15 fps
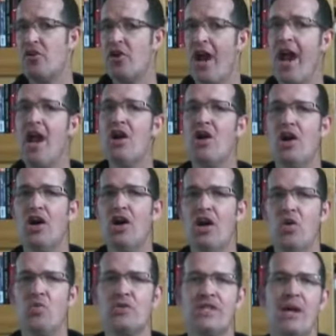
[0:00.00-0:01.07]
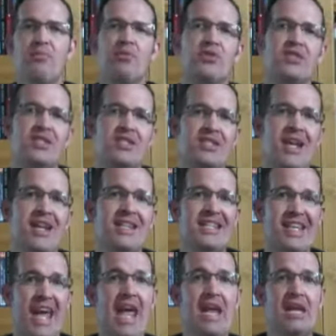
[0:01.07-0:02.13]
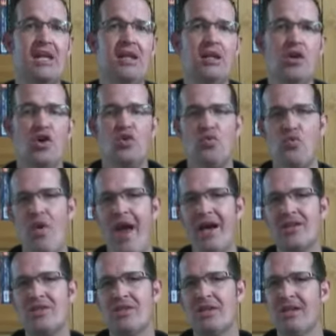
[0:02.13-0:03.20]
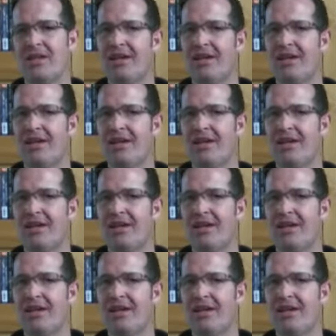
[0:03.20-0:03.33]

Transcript: Hera was able to send Kanan, Rex,